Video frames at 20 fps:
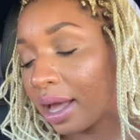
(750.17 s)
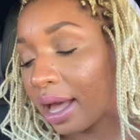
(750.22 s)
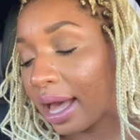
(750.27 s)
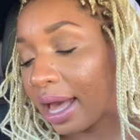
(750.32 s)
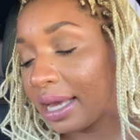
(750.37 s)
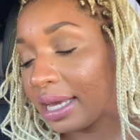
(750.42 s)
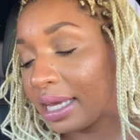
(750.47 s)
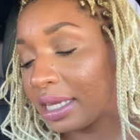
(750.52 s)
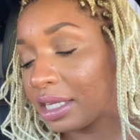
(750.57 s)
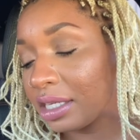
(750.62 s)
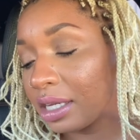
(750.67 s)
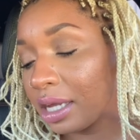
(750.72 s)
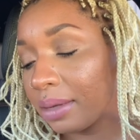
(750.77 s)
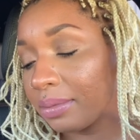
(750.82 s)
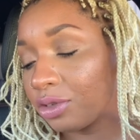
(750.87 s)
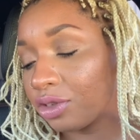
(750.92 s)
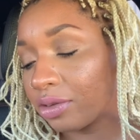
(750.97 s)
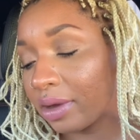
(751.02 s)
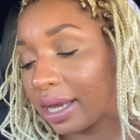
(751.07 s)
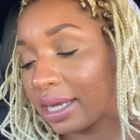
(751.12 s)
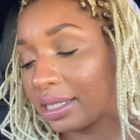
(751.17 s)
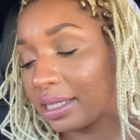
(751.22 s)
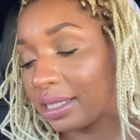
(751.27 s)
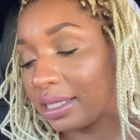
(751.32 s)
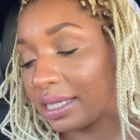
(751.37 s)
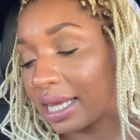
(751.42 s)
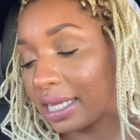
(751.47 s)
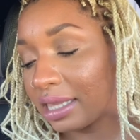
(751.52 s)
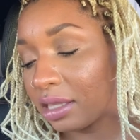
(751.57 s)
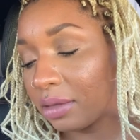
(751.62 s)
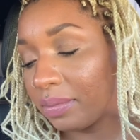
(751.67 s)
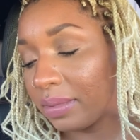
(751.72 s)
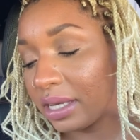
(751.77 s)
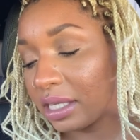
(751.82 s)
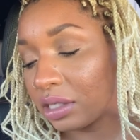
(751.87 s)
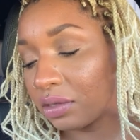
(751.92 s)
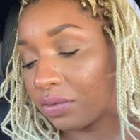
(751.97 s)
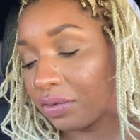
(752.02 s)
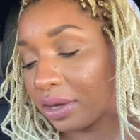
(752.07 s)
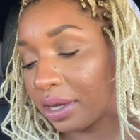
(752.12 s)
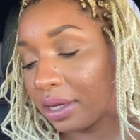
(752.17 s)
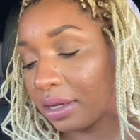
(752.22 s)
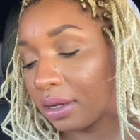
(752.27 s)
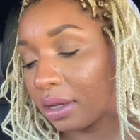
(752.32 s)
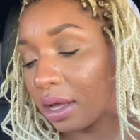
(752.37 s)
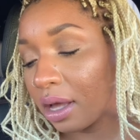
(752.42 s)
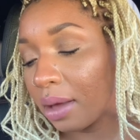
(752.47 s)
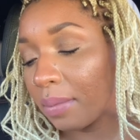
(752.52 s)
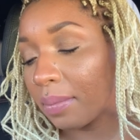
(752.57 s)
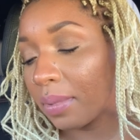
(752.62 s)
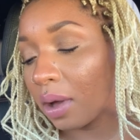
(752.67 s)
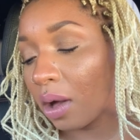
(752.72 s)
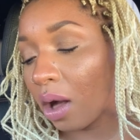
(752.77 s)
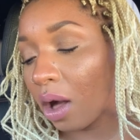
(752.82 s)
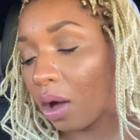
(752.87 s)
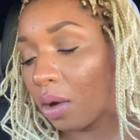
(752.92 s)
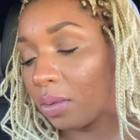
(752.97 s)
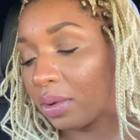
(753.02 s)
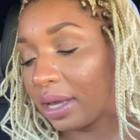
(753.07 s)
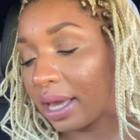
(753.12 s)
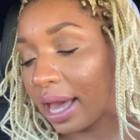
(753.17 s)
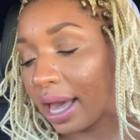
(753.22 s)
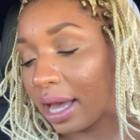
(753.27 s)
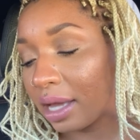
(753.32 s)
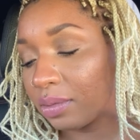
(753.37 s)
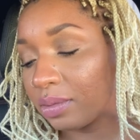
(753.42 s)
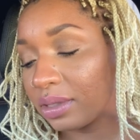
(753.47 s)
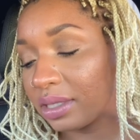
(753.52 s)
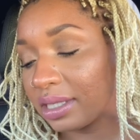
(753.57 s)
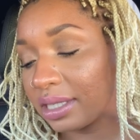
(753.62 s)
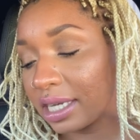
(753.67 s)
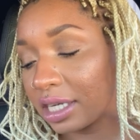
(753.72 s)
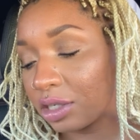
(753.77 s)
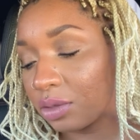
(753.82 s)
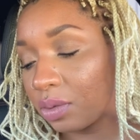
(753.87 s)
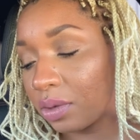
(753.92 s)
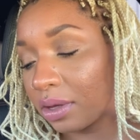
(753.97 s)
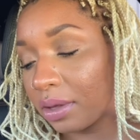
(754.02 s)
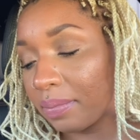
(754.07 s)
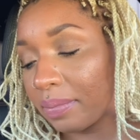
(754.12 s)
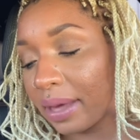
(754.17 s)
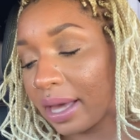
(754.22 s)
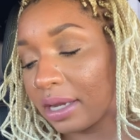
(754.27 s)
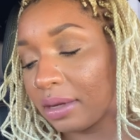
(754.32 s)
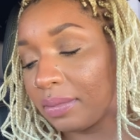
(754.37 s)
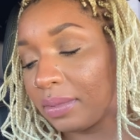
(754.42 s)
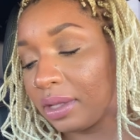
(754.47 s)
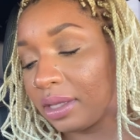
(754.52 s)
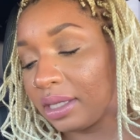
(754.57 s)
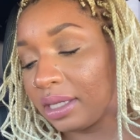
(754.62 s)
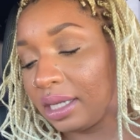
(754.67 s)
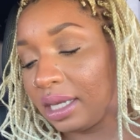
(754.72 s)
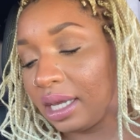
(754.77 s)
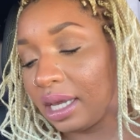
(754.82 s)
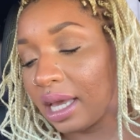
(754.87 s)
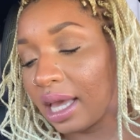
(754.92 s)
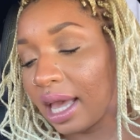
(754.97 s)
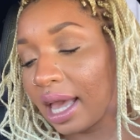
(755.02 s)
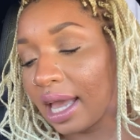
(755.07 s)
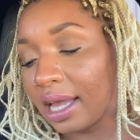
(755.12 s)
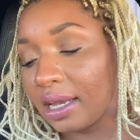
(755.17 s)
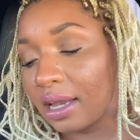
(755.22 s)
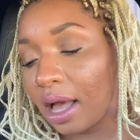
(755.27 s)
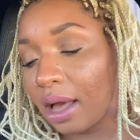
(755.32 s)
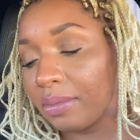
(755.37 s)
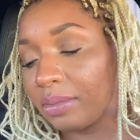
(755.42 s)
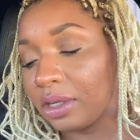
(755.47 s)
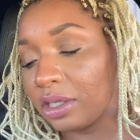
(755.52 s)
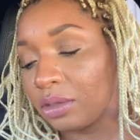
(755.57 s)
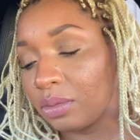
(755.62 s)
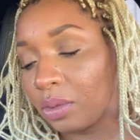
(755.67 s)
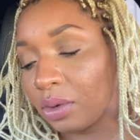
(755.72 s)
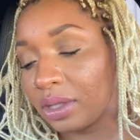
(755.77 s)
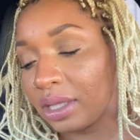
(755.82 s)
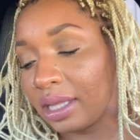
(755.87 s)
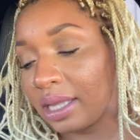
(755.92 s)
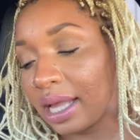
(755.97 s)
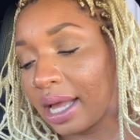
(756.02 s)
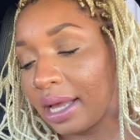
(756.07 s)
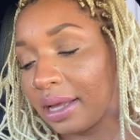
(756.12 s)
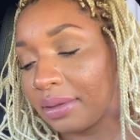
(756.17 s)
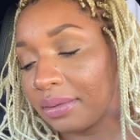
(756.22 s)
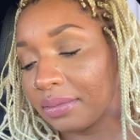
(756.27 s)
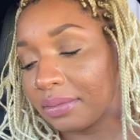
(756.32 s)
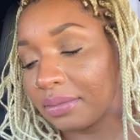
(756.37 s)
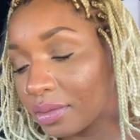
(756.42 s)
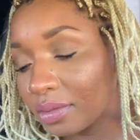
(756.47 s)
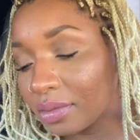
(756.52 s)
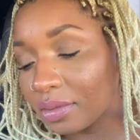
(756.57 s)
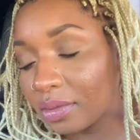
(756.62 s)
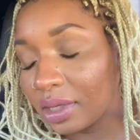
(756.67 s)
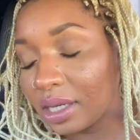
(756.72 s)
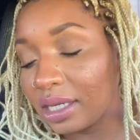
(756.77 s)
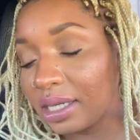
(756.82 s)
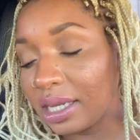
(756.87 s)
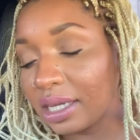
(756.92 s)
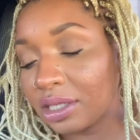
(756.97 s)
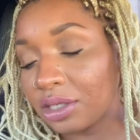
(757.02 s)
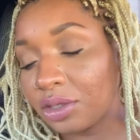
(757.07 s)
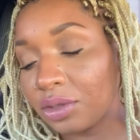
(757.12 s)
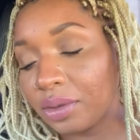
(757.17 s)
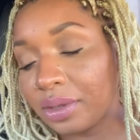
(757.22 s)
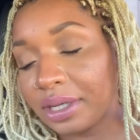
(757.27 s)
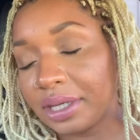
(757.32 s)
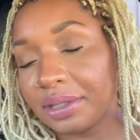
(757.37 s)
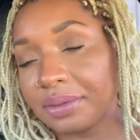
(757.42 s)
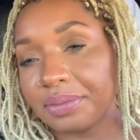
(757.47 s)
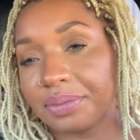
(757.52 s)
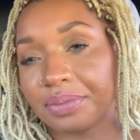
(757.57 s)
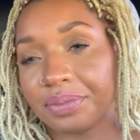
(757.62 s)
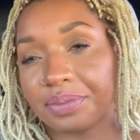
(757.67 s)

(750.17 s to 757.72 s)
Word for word: I ended up trying to date the best friend, but all we had was sexual compatibility and not much more than that. Next story.